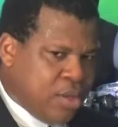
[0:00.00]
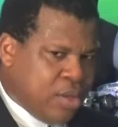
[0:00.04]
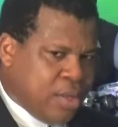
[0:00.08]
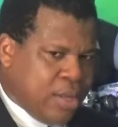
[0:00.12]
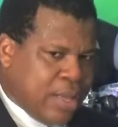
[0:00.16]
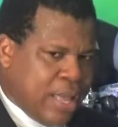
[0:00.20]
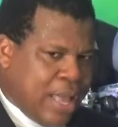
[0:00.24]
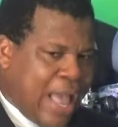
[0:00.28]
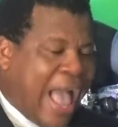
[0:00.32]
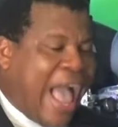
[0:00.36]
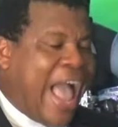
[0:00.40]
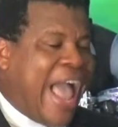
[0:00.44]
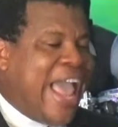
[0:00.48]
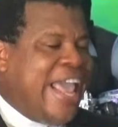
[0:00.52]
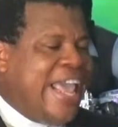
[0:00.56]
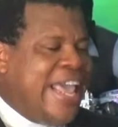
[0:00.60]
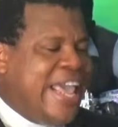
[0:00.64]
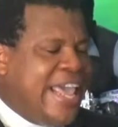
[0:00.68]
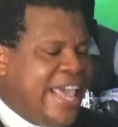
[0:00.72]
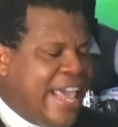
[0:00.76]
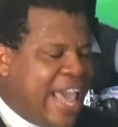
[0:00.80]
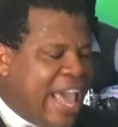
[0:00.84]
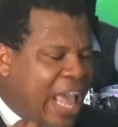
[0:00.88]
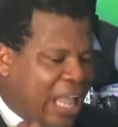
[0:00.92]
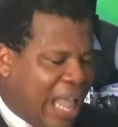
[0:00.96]
I
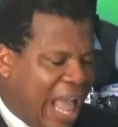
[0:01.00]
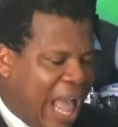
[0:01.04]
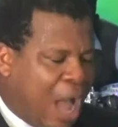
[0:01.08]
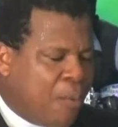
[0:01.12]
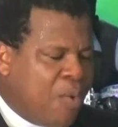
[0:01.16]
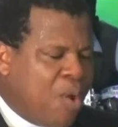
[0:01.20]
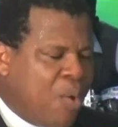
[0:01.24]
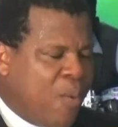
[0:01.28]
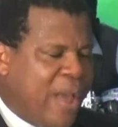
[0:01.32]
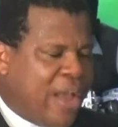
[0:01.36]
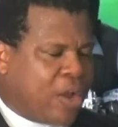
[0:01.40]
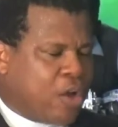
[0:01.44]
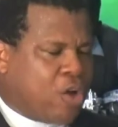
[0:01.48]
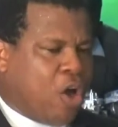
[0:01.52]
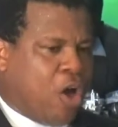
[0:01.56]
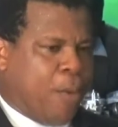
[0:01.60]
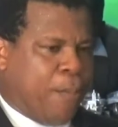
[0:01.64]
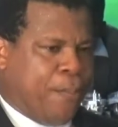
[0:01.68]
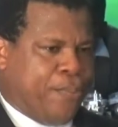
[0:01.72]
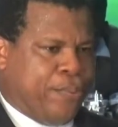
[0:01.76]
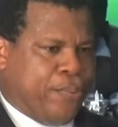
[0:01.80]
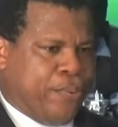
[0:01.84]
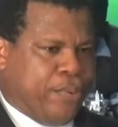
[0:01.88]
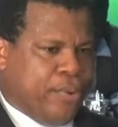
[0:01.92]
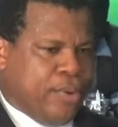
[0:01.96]
will wake up,
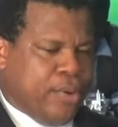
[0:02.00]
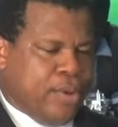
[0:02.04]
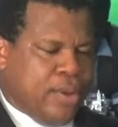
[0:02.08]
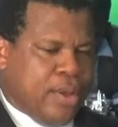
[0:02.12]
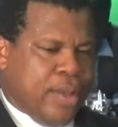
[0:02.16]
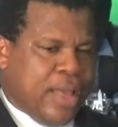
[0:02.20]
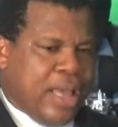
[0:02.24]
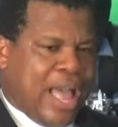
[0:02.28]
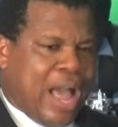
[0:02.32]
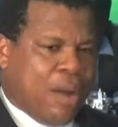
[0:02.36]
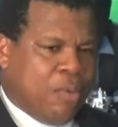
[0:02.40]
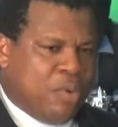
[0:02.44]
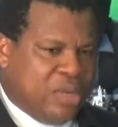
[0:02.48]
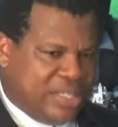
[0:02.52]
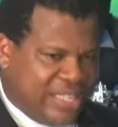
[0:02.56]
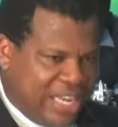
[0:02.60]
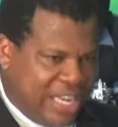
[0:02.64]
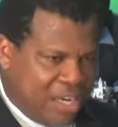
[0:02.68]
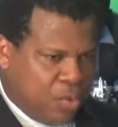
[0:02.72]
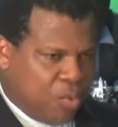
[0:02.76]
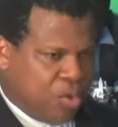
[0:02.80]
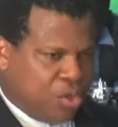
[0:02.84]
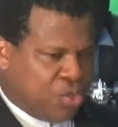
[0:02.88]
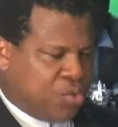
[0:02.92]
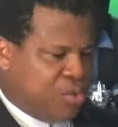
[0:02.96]
I will tell you
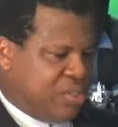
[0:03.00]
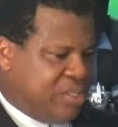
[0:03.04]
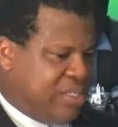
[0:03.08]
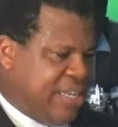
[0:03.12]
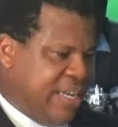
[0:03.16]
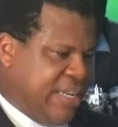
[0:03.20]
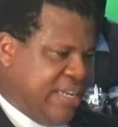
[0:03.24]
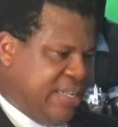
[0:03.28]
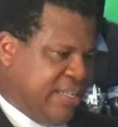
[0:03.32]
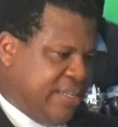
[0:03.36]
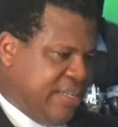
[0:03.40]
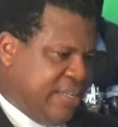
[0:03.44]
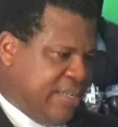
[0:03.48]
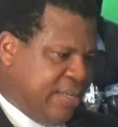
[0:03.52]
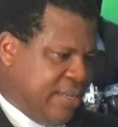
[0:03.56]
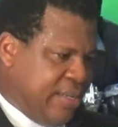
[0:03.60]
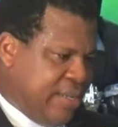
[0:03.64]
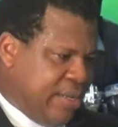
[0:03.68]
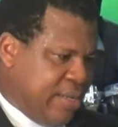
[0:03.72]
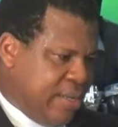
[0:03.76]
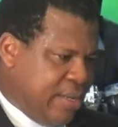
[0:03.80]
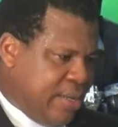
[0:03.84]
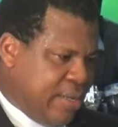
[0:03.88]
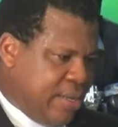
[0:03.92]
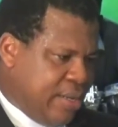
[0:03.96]
what you said.
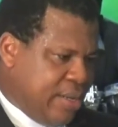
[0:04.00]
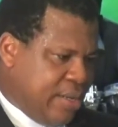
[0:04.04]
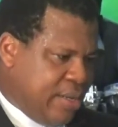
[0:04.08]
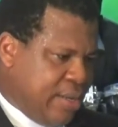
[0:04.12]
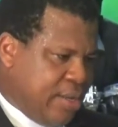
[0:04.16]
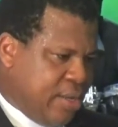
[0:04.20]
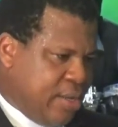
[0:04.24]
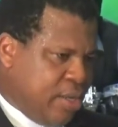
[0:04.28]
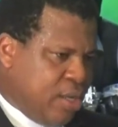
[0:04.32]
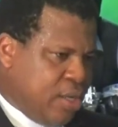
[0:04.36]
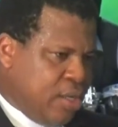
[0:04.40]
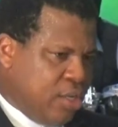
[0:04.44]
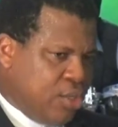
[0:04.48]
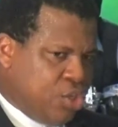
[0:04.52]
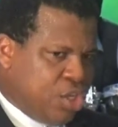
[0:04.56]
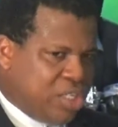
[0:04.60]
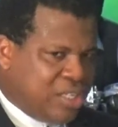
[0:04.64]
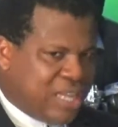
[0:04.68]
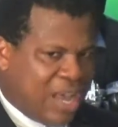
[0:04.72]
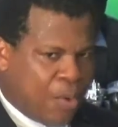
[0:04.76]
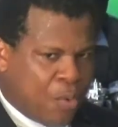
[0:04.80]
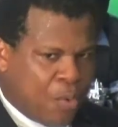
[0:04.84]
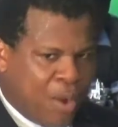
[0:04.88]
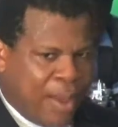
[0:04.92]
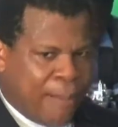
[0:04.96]
It's just I
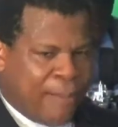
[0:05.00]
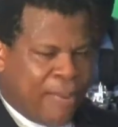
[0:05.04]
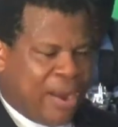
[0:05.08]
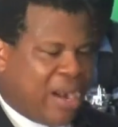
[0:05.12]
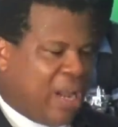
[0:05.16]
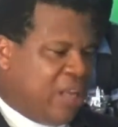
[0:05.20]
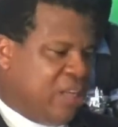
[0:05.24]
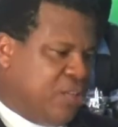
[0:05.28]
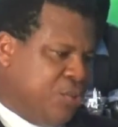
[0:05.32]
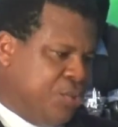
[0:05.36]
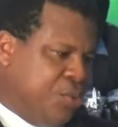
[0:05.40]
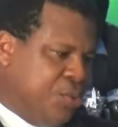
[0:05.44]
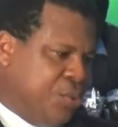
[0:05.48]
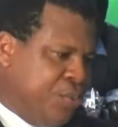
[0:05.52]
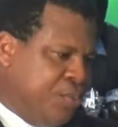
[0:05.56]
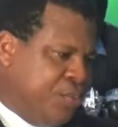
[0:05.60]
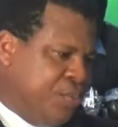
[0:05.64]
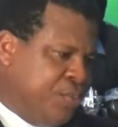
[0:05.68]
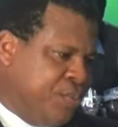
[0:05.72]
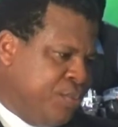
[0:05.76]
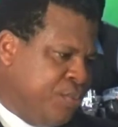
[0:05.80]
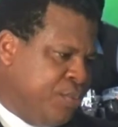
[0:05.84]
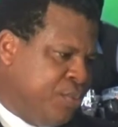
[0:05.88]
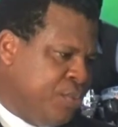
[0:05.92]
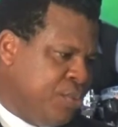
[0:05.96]
won't embarrass you.
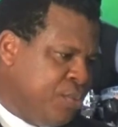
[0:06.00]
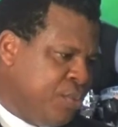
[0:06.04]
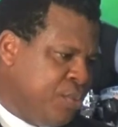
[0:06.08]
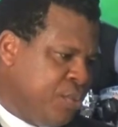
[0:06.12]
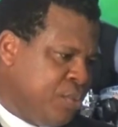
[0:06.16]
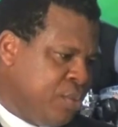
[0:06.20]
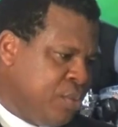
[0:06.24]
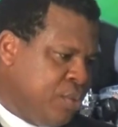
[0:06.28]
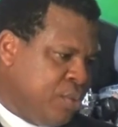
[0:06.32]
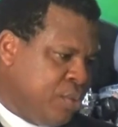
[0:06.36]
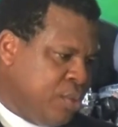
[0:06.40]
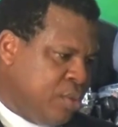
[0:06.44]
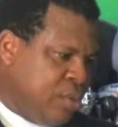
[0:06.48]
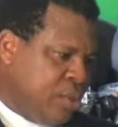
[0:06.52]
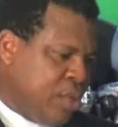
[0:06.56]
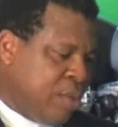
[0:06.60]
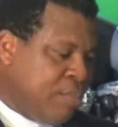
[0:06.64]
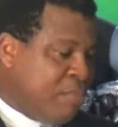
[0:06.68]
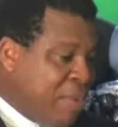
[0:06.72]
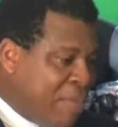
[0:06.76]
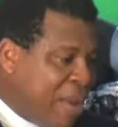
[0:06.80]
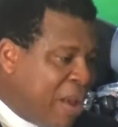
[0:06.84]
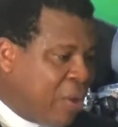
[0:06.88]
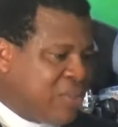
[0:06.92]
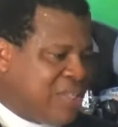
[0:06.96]

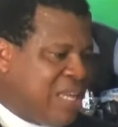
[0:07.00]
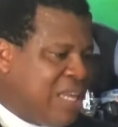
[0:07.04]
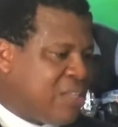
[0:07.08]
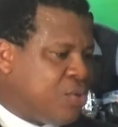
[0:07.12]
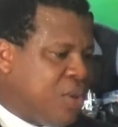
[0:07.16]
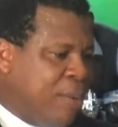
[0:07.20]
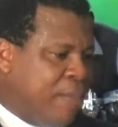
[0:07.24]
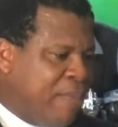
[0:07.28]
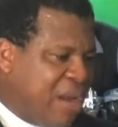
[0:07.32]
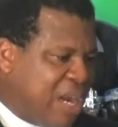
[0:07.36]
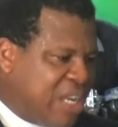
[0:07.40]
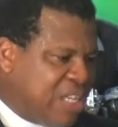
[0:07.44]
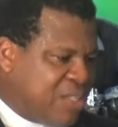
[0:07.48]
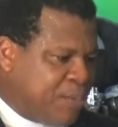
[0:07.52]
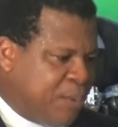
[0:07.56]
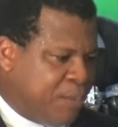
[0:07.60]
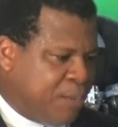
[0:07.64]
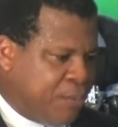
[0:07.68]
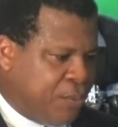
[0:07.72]
Maybe I'll start to embarrass people.